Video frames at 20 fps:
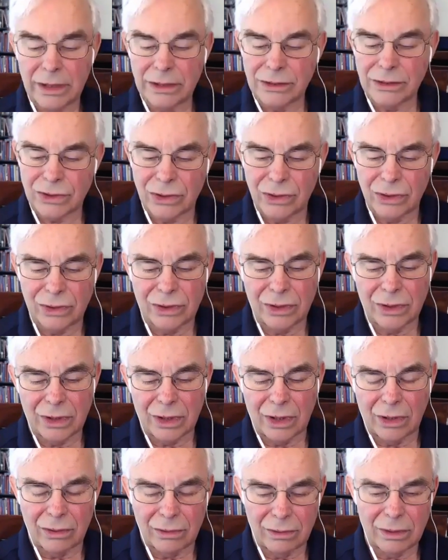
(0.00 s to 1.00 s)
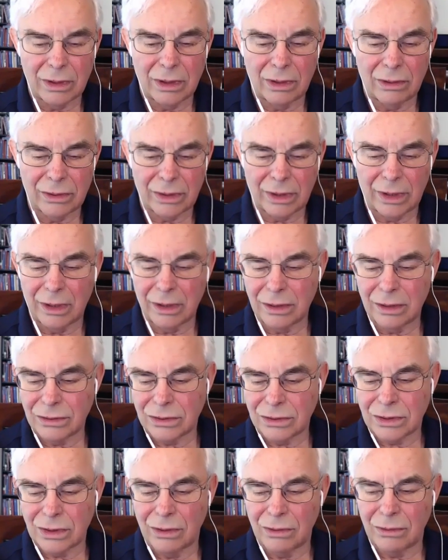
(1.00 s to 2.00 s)
good to know. Okay,
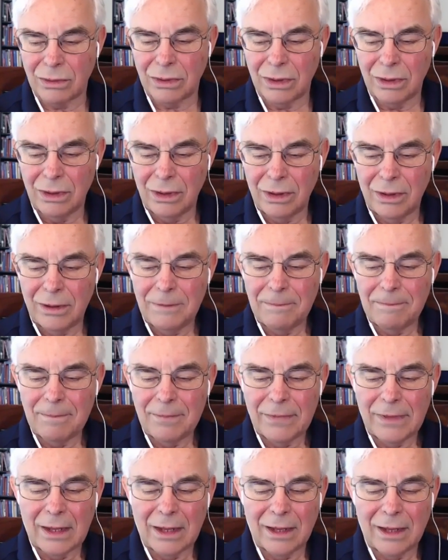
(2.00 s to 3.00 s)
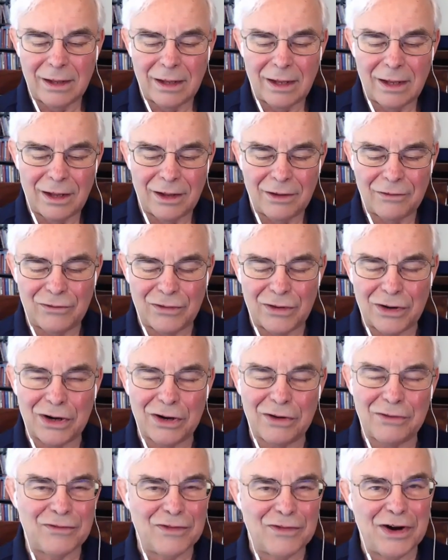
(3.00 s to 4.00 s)
so, so. Yeah, very,
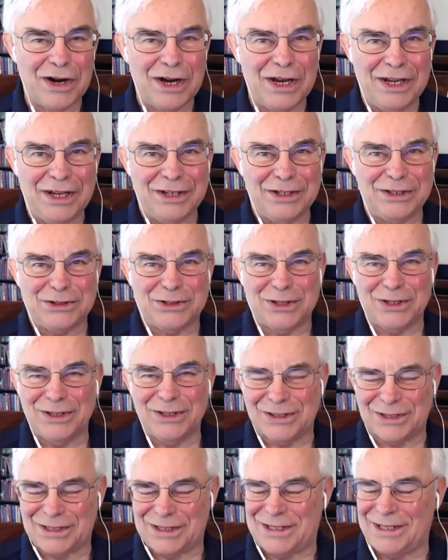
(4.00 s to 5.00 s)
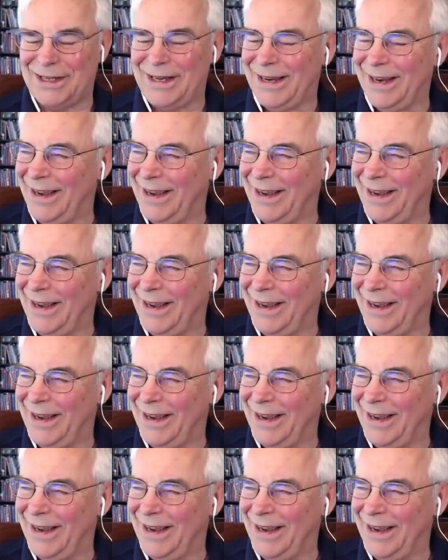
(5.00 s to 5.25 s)
very interesting.